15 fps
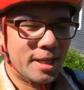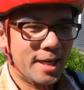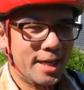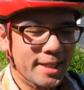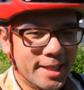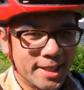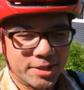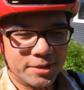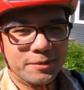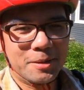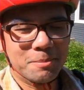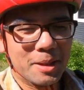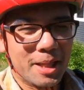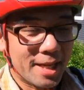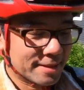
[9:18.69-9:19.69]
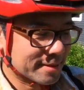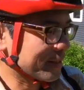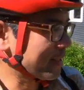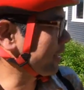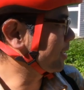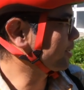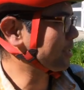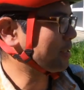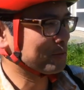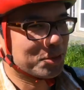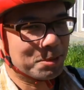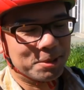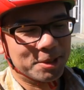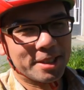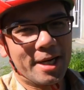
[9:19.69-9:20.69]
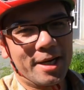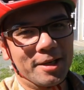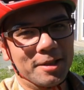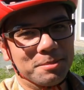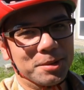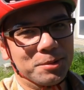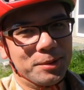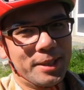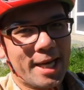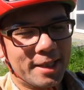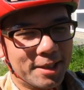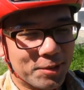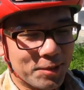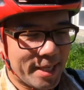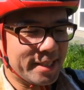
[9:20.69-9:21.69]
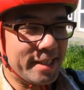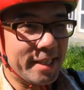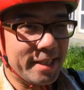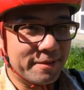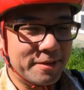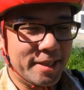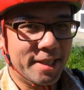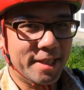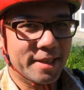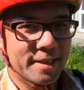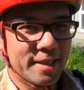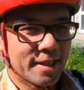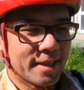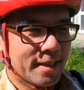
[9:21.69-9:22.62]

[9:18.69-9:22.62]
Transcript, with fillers: I didn't get to film last night because I was super tired, but we had a great evening